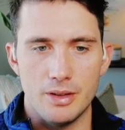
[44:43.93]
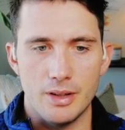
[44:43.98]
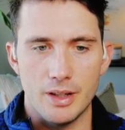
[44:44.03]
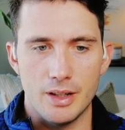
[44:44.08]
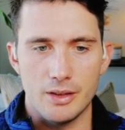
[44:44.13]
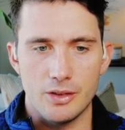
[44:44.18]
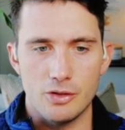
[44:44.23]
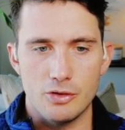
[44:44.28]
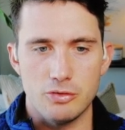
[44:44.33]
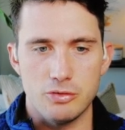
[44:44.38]
Like,
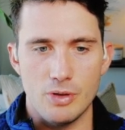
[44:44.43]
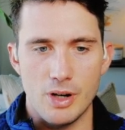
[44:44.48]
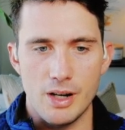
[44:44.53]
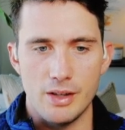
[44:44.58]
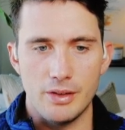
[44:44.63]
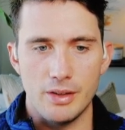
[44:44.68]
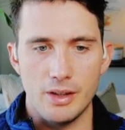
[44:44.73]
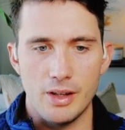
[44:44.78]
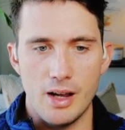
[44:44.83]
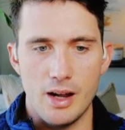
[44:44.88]
it's
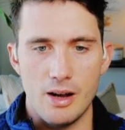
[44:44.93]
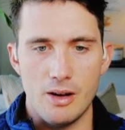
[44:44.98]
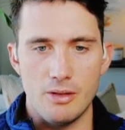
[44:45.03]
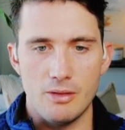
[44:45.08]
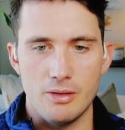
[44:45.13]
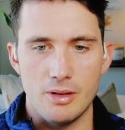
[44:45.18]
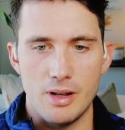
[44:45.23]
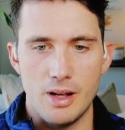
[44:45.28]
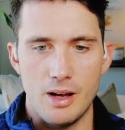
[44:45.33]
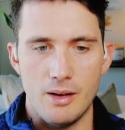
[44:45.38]
crazy
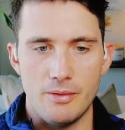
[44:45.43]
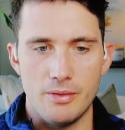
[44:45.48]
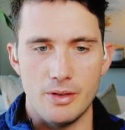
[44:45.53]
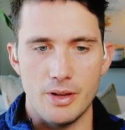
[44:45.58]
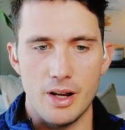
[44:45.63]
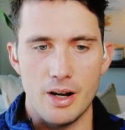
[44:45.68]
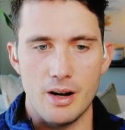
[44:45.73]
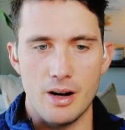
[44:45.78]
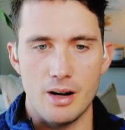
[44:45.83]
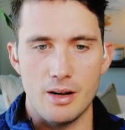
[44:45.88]
how helpful
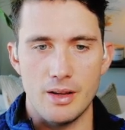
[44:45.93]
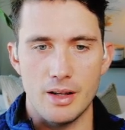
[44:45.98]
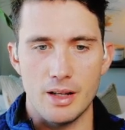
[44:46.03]
they are.